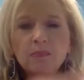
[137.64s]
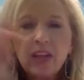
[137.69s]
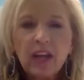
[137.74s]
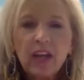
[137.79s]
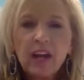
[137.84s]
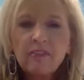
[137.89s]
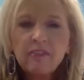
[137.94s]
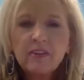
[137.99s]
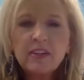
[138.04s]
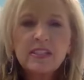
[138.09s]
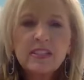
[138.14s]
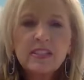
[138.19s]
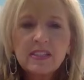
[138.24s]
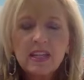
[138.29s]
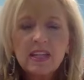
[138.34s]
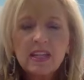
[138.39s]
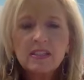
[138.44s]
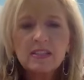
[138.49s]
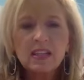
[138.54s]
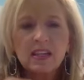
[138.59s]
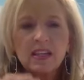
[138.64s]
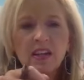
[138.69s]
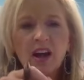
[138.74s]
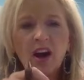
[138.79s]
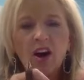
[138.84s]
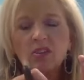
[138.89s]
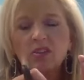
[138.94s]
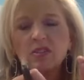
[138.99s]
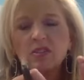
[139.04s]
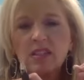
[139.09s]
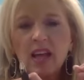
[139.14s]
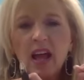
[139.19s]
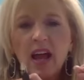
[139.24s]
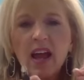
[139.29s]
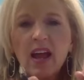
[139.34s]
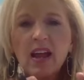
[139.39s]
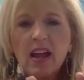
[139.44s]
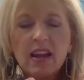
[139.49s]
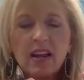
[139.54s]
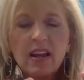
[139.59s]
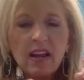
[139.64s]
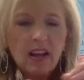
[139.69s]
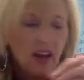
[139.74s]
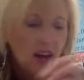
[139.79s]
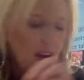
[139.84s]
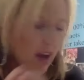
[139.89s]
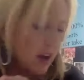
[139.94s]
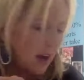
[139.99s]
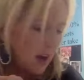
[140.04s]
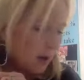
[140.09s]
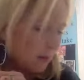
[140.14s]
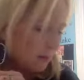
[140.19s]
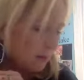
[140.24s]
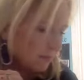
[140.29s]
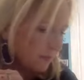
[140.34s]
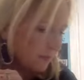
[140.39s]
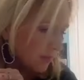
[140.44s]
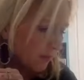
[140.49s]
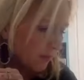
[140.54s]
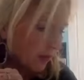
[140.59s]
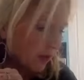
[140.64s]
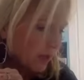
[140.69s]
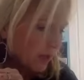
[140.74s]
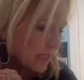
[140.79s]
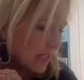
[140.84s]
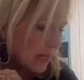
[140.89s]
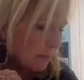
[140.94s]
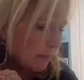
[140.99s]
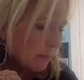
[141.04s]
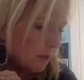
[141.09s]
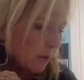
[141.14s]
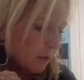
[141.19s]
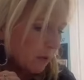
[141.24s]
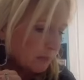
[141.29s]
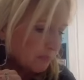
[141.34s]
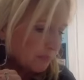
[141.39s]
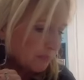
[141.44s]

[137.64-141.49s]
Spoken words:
every season I'll say, for example,